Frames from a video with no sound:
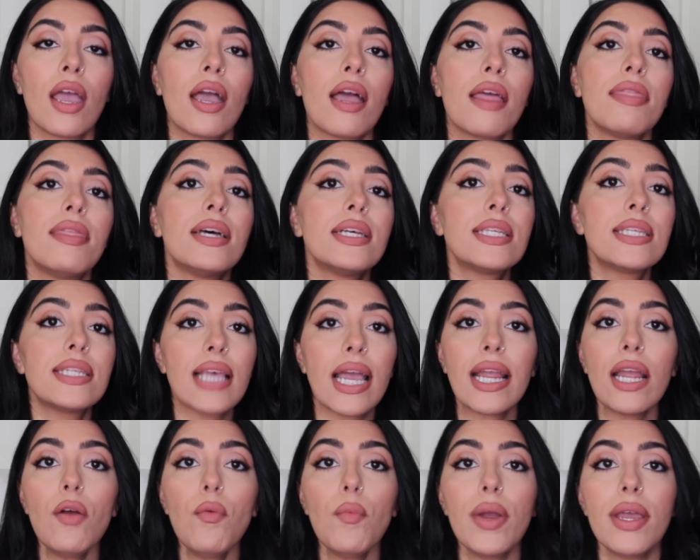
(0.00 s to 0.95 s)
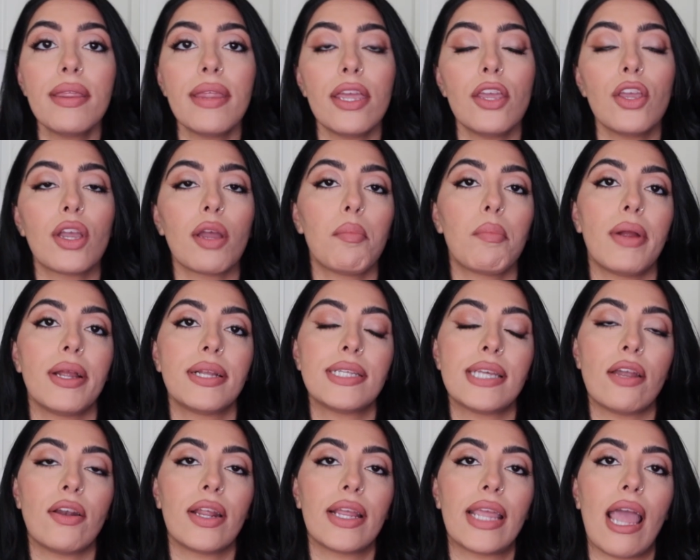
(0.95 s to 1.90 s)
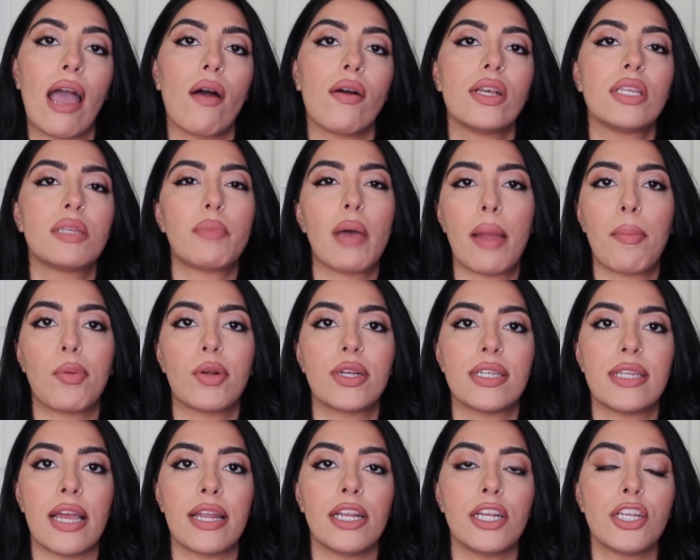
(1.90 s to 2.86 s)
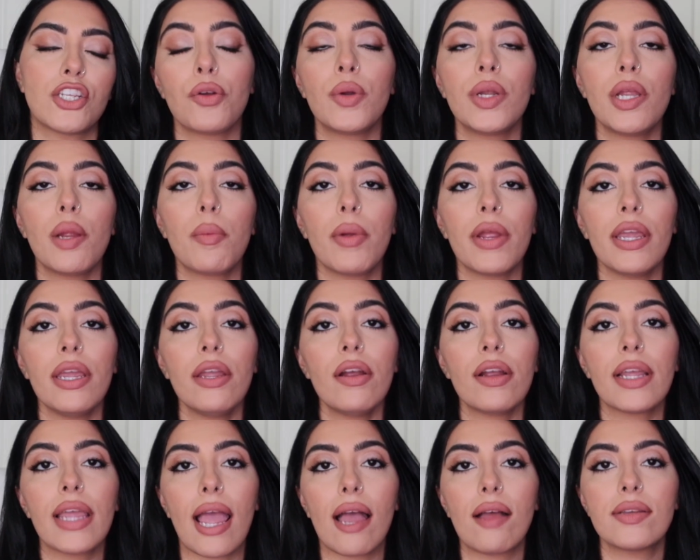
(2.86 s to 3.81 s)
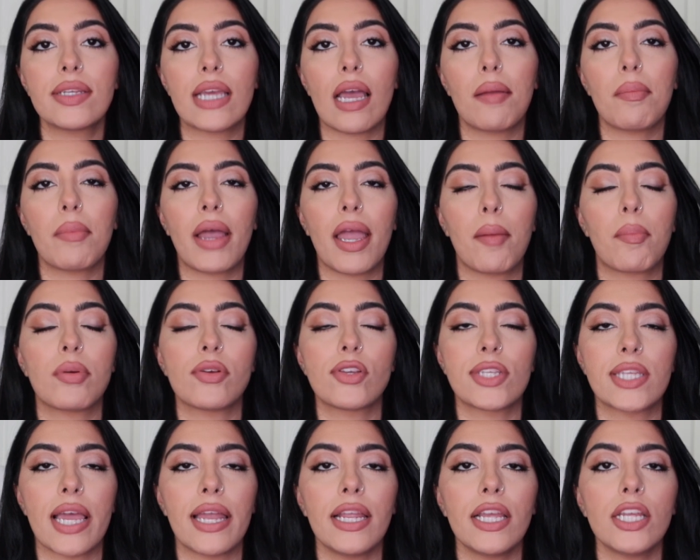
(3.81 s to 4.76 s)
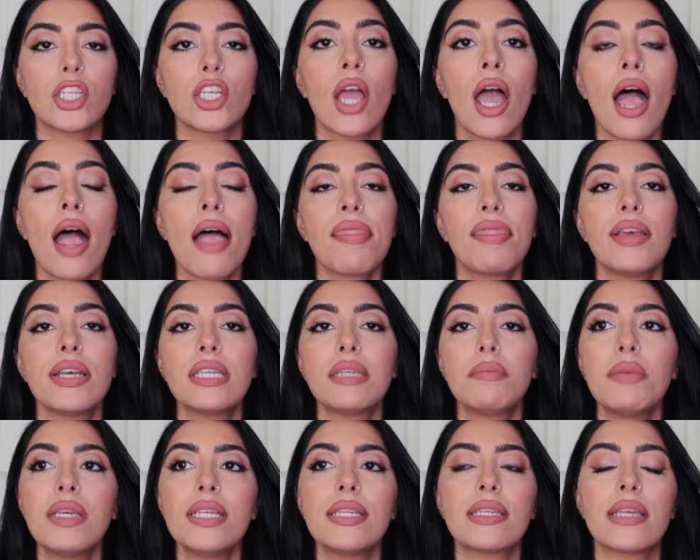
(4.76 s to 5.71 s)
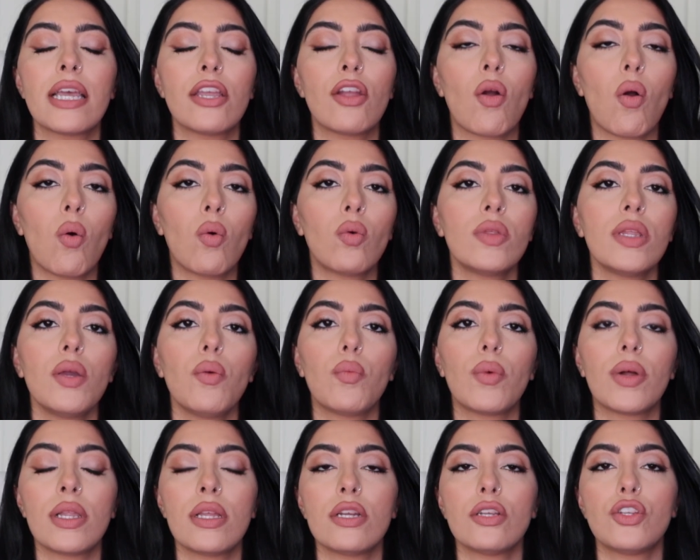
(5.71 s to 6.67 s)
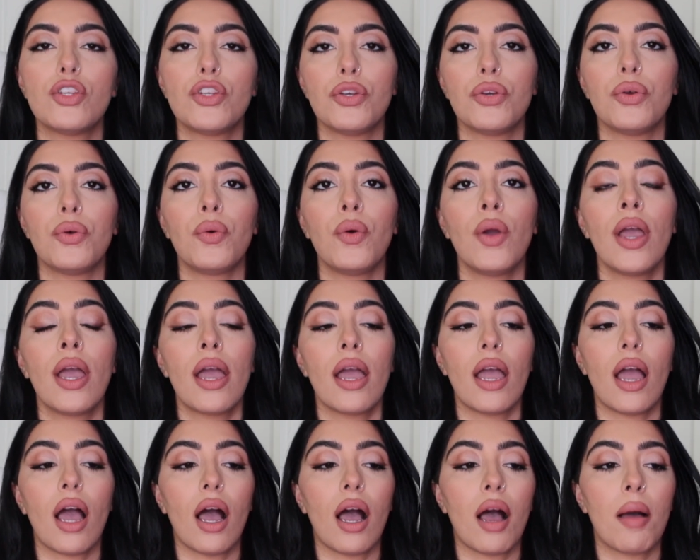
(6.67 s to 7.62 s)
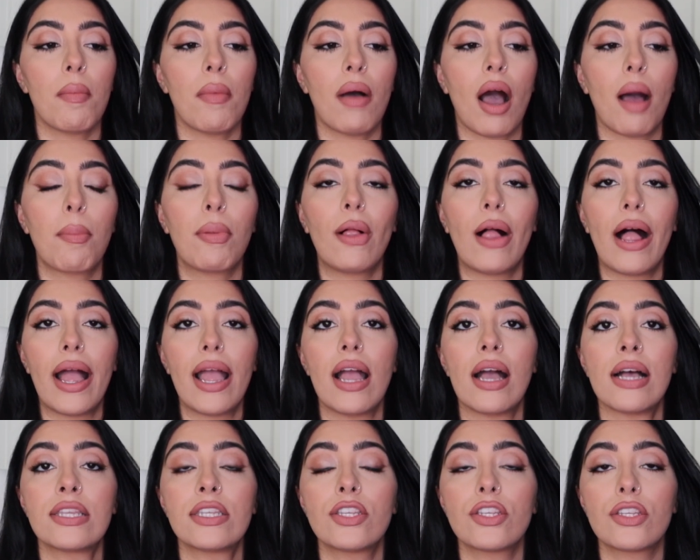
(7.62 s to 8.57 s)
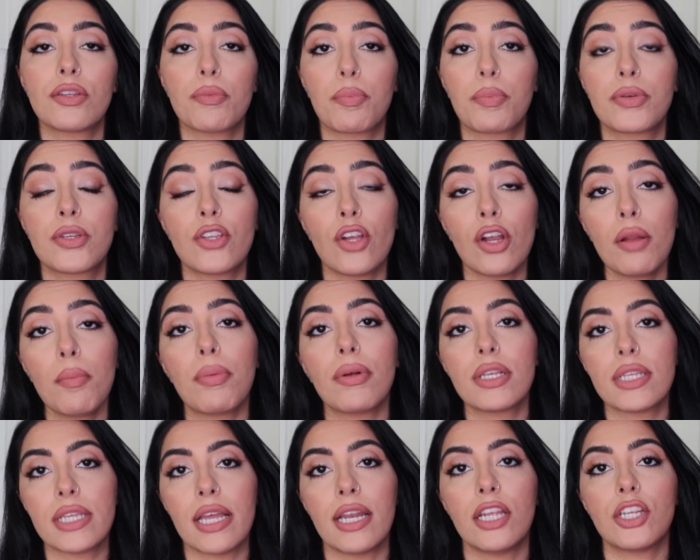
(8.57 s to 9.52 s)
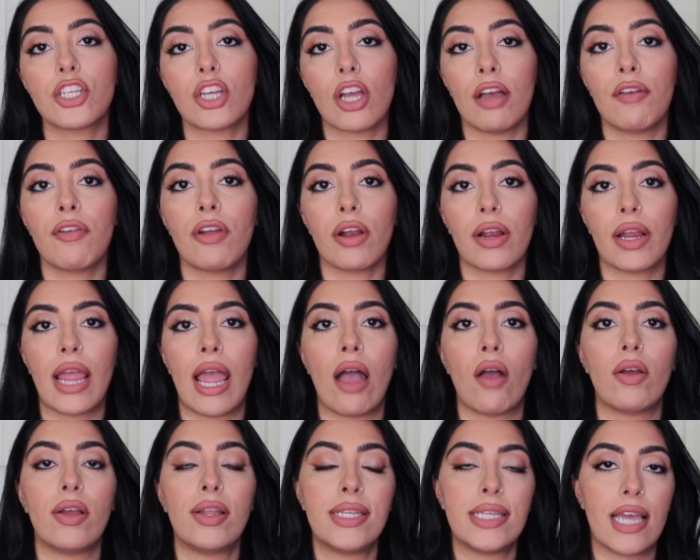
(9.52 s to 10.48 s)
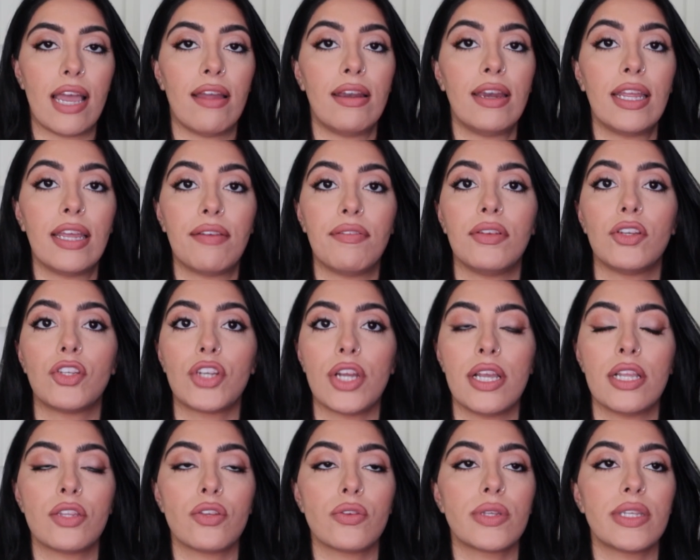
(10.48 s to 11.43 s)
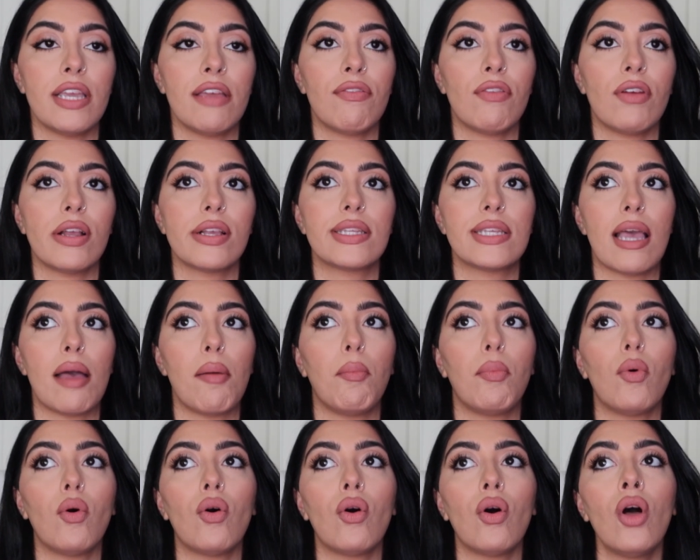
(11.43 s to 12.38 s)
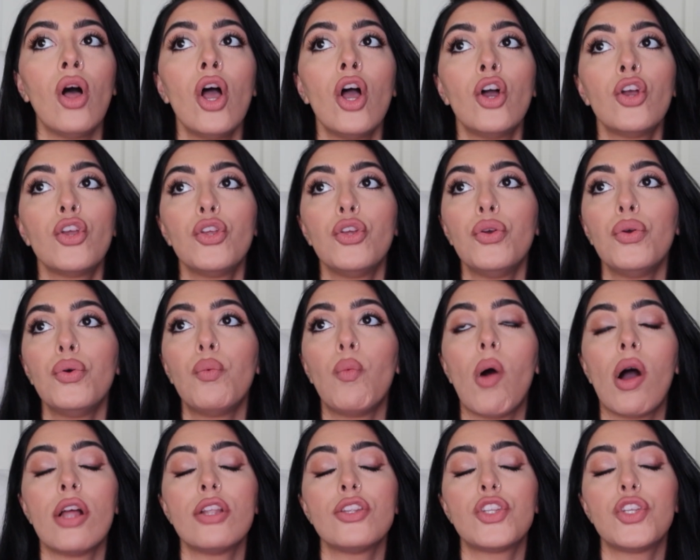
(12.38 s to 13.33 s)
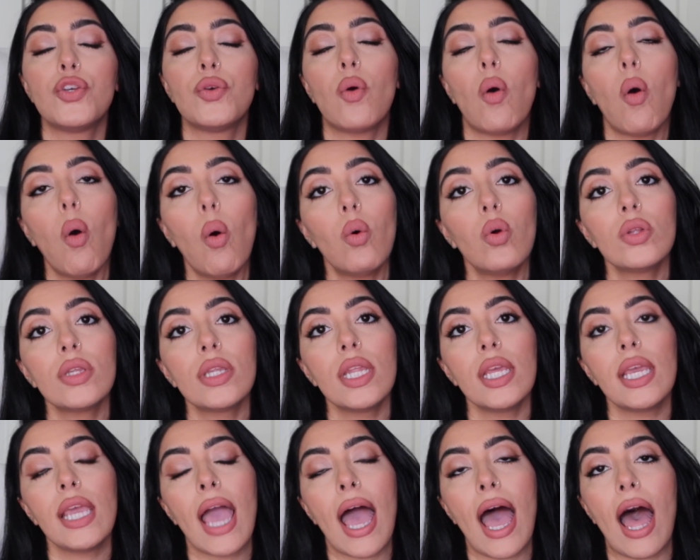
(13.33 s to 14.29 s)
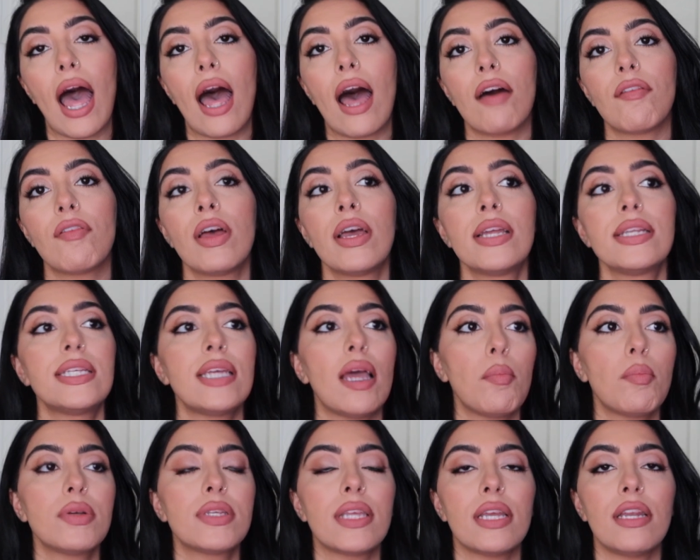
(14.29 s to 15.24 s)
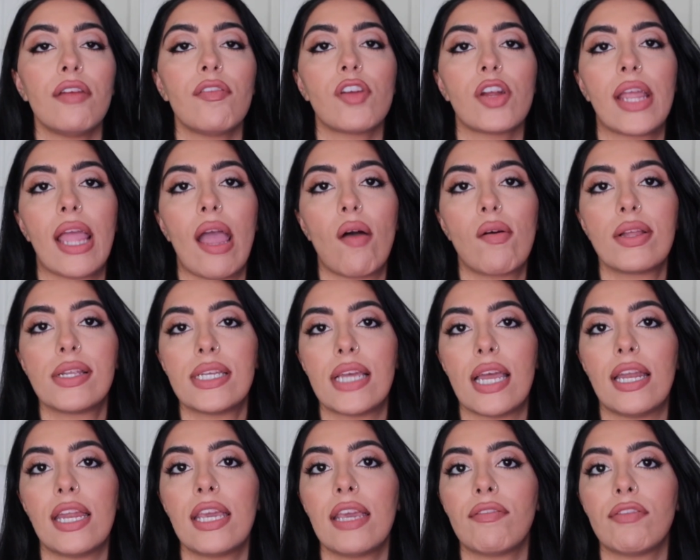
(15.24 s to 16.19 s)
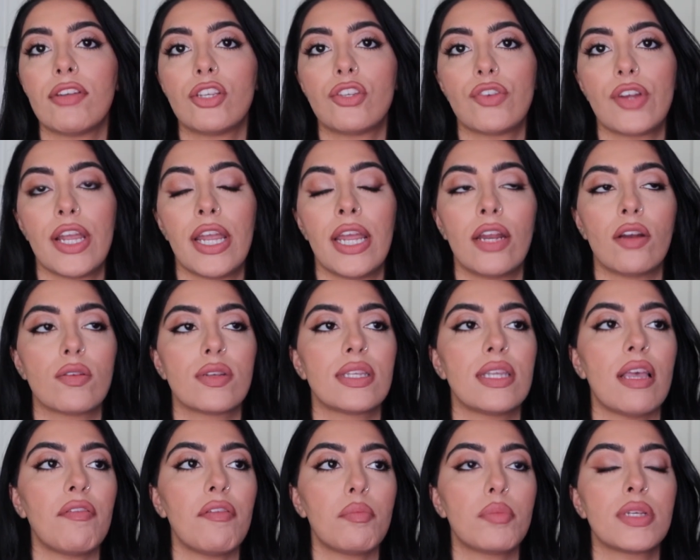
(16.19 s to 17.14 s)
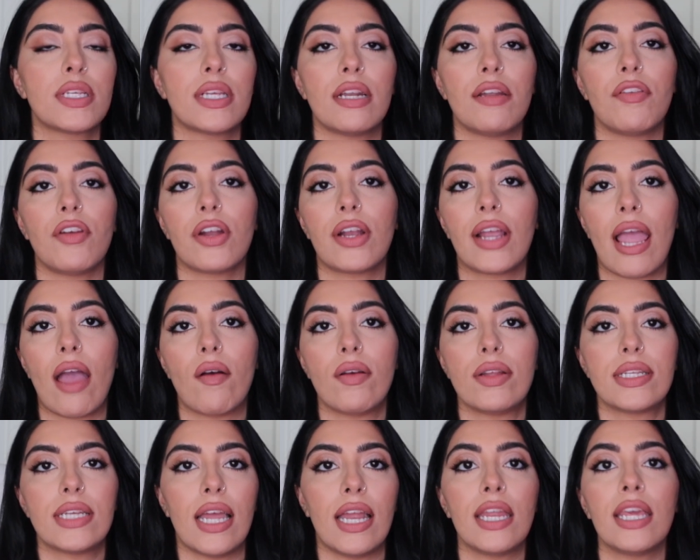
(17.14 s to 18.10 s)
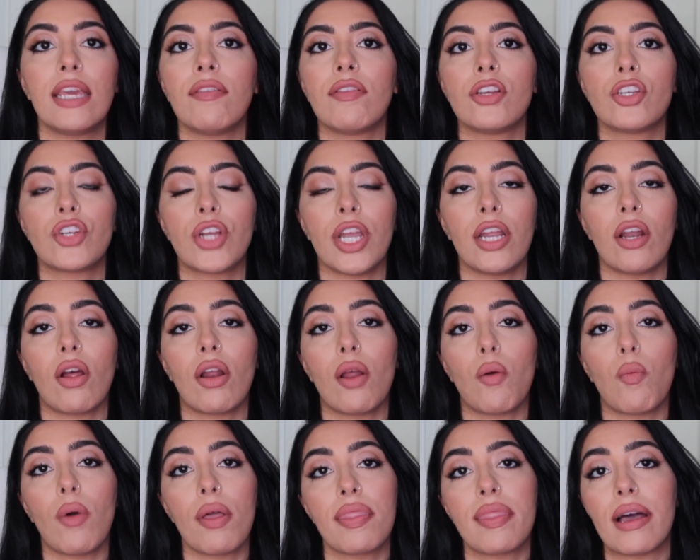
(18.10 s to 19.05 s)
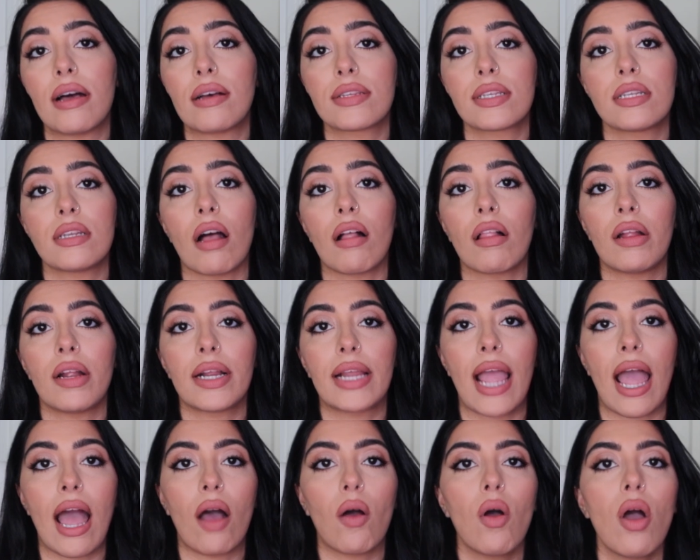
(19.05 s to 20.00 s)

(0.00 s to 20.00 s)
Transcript: The second way that you can break down an account is by percentage. So when you're breaking your account down by a percentage, this means that you're only willing to apply a certain percentage of your account into any given trade. So say, for example, you want to only have 10% of your account into any given trade or 7% of your account into any given trade on a $1,000 account.